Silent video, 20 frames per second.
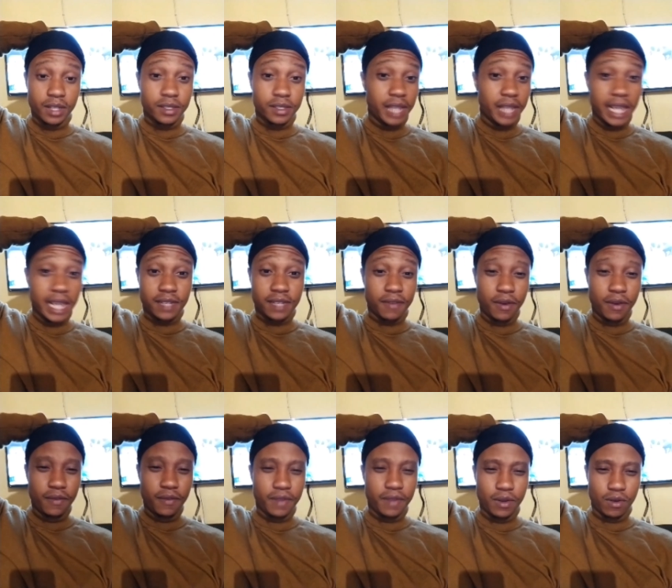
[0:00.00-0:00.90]
Takes
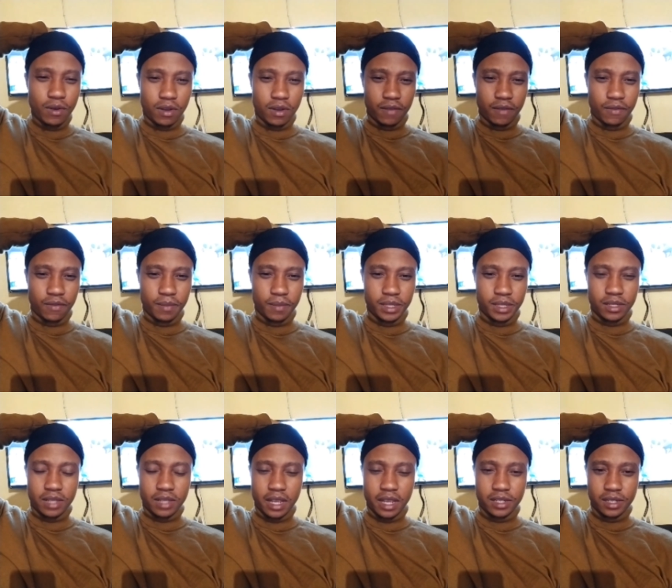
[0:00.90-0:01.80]
very, very long for meat
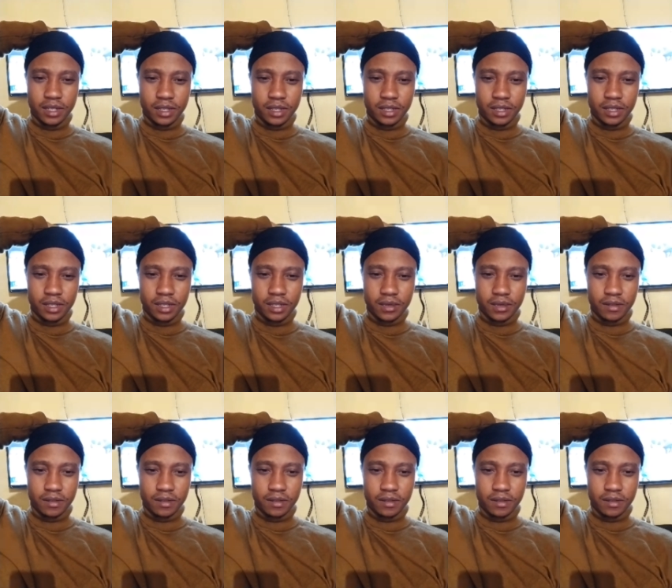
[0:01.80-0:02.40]
to digest.